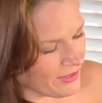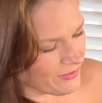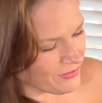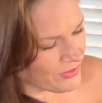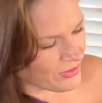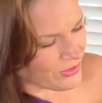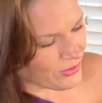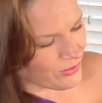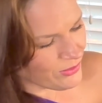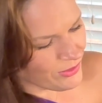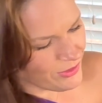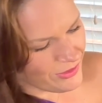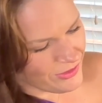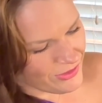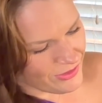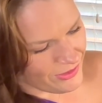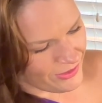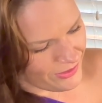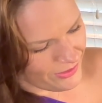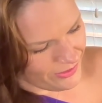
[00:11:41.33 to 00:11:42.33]
of Swords.
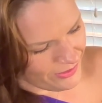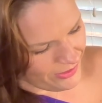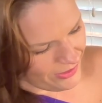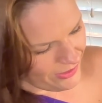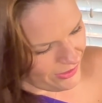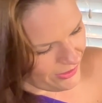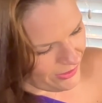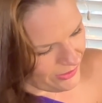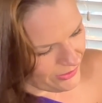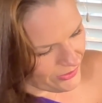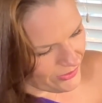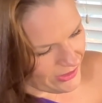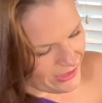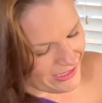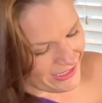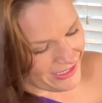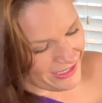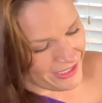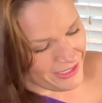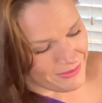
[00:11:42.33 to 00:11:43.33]
Oh, no. Three
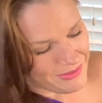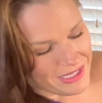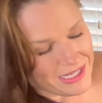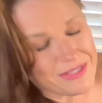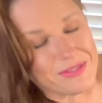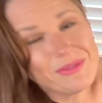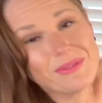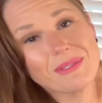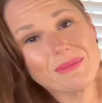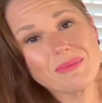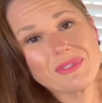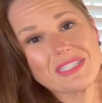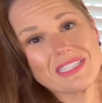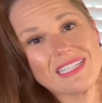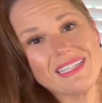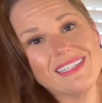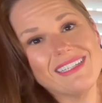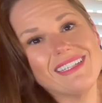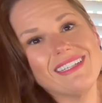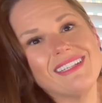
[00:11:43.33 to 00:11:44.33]
cups. That's what I'm
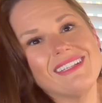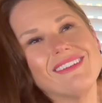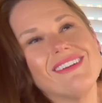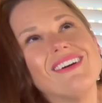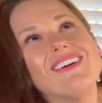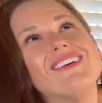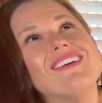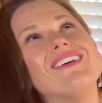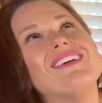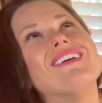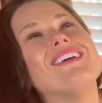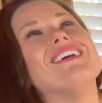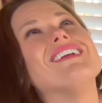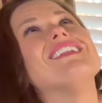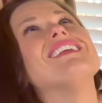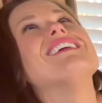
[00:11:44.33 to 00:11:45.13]
saying. Oh,